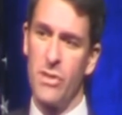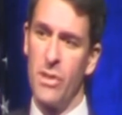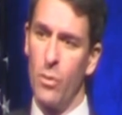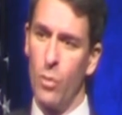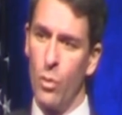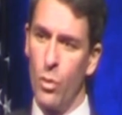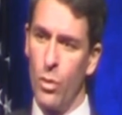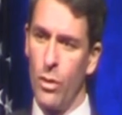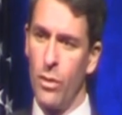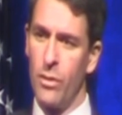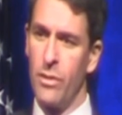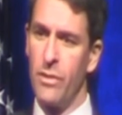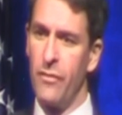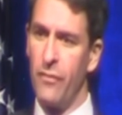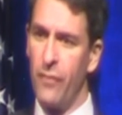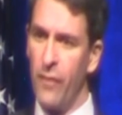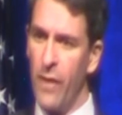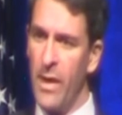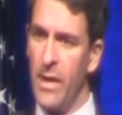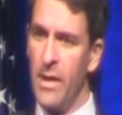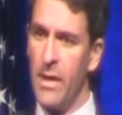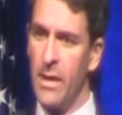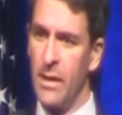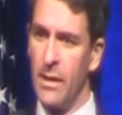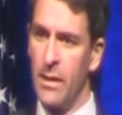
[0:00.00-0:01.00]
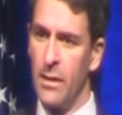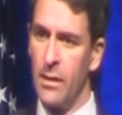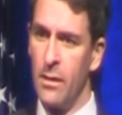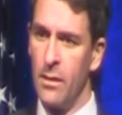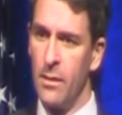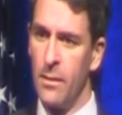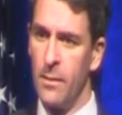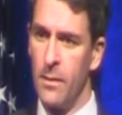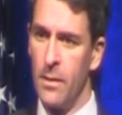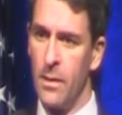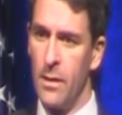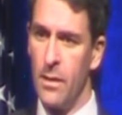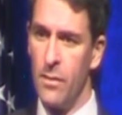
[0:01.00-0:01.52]
that we're defending
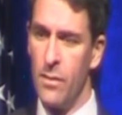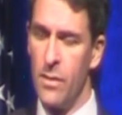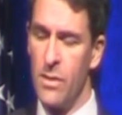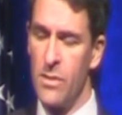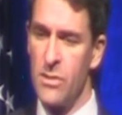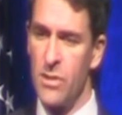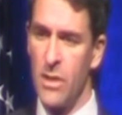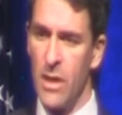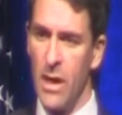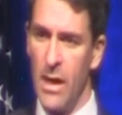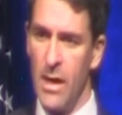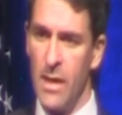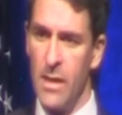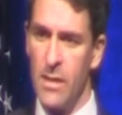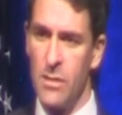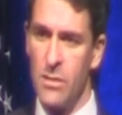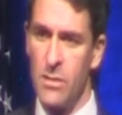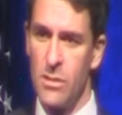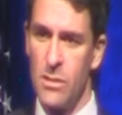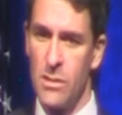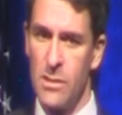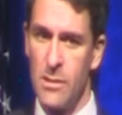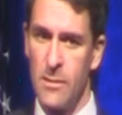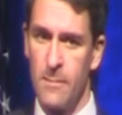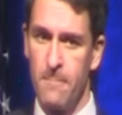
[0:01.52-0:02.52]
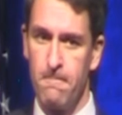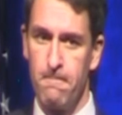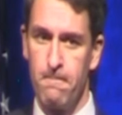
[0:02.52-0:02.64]
in this case